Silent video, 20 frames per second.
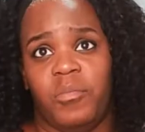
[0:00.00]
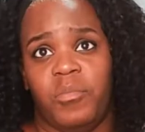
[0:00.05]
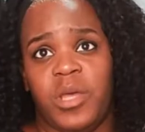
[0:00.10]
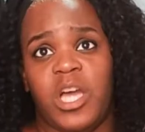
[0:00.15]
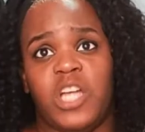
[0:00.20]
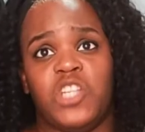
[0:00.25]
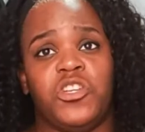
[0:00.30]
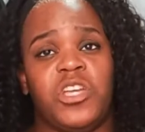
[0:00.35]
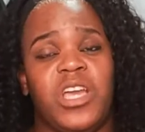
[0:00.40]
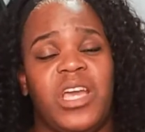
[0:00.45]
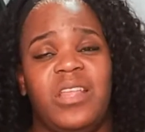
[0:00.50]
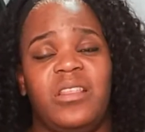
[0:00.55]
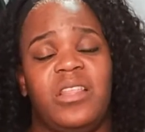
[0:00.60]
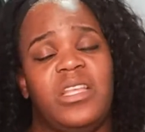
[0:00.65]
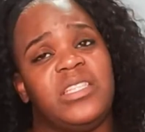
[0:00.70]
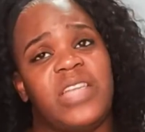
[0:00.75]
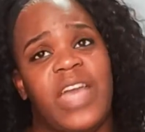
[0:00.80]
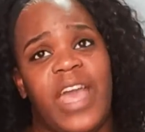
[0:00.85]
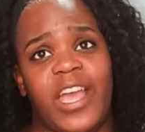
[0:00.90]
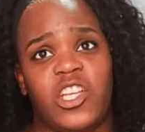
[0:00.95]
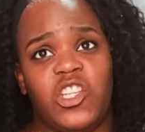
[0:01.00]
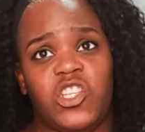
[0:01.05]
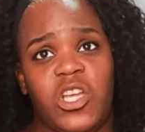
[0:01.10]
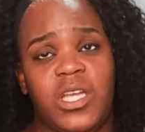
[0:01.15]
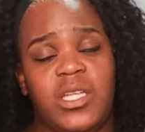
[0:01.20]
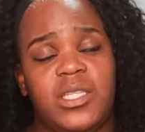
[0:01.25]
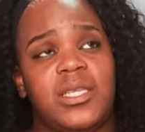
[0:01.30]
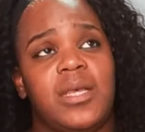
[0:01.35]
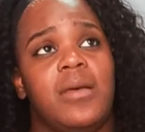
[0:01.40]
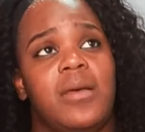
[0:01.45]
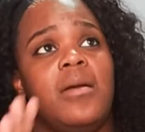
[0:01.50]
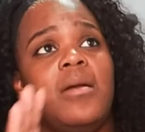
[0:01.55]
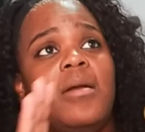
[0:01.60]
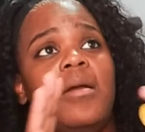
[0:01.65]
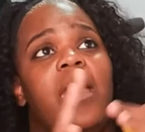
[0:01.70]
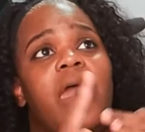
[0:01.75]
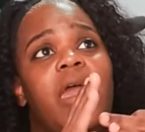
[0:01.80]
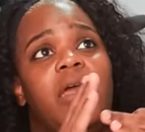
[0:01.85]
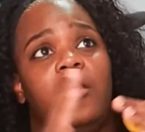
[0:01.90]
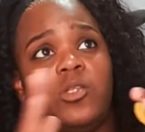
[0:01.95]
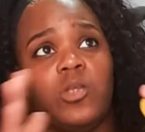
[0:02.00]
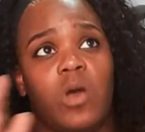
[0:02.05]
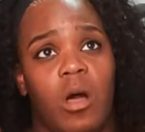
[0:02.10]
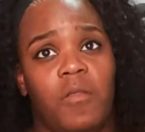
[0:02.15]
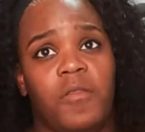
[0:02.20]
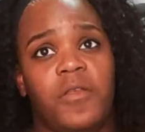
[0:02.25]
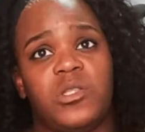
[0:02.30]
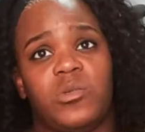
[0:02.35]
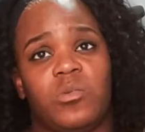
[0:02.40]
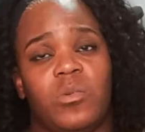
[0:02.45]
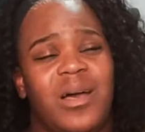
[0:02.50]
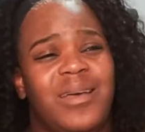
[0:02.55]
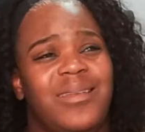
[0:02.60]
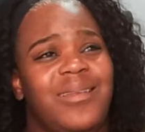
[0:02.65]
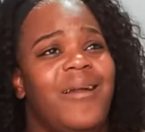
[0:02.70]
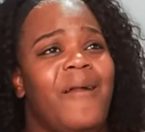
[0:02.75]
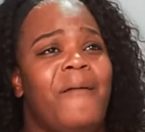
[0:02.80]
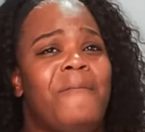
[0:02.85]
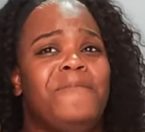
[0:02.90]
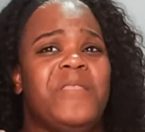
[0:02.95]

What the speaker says: because you're getting these gang sheets and it's all in this one.